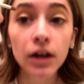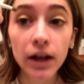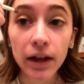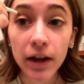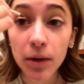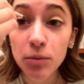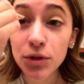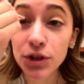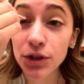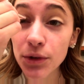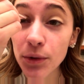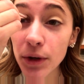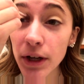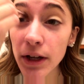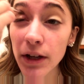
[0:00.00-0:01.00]
and I'm just
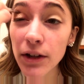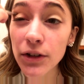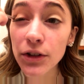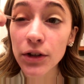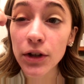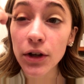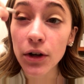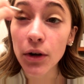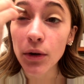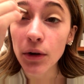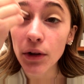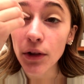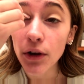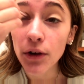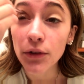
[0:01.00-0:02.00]
going to go
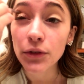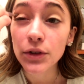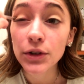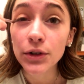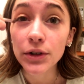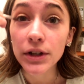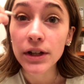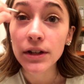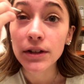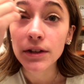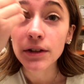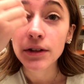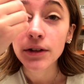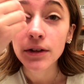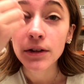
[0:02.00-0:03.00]
along the crease